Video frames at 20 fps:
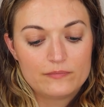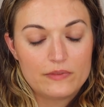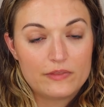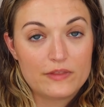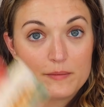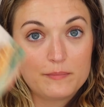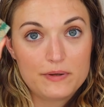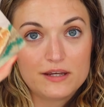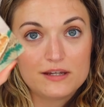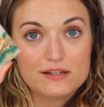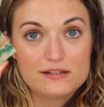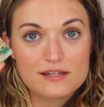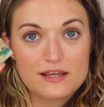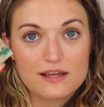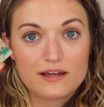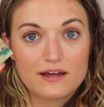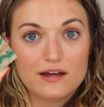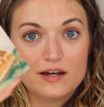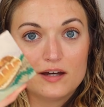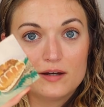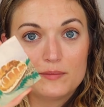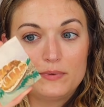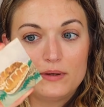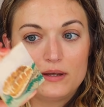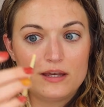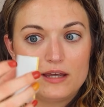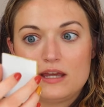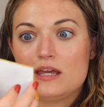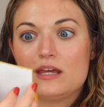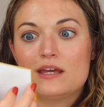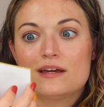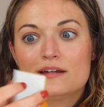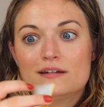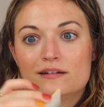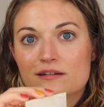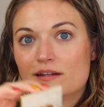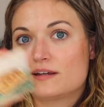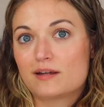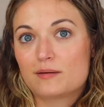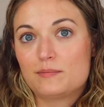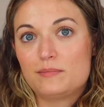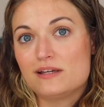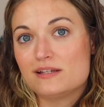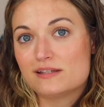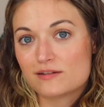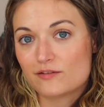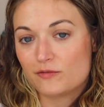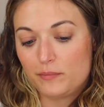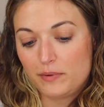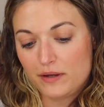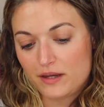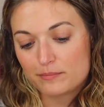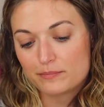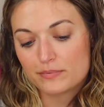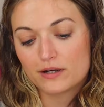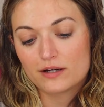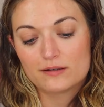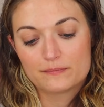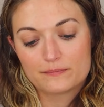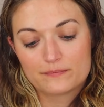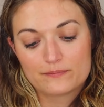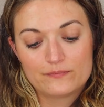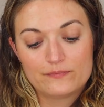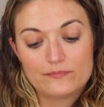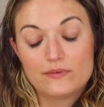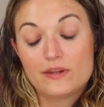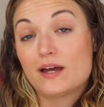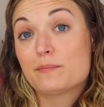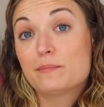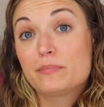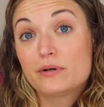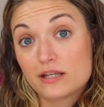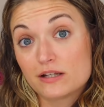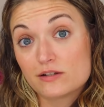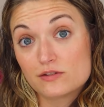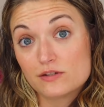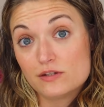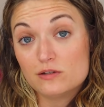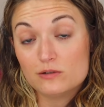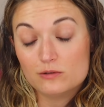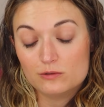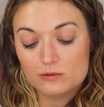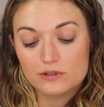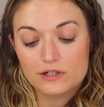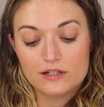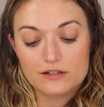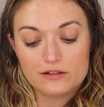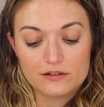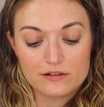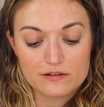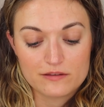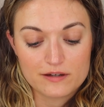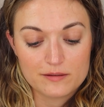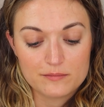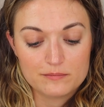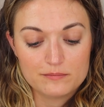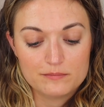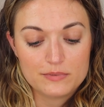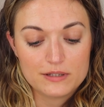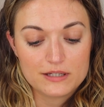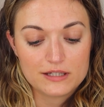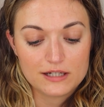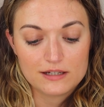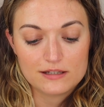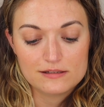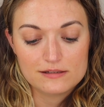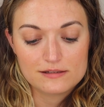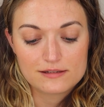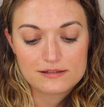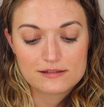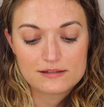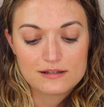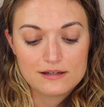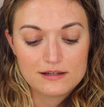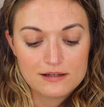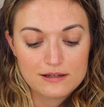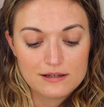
the painting up and like a piece of paper? I'm putting two under them because,